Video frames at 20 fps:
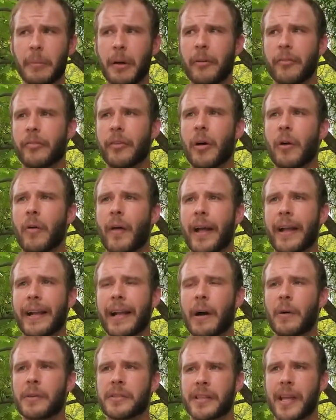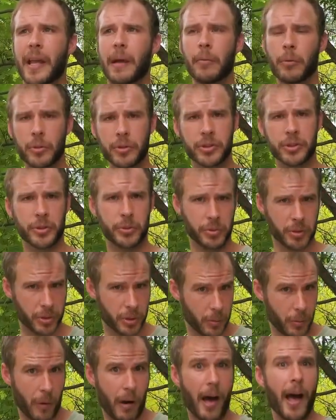I felt like I was able to
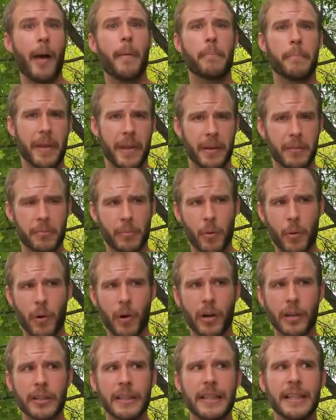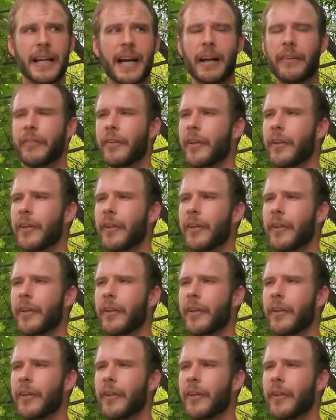squat, bend more. I felt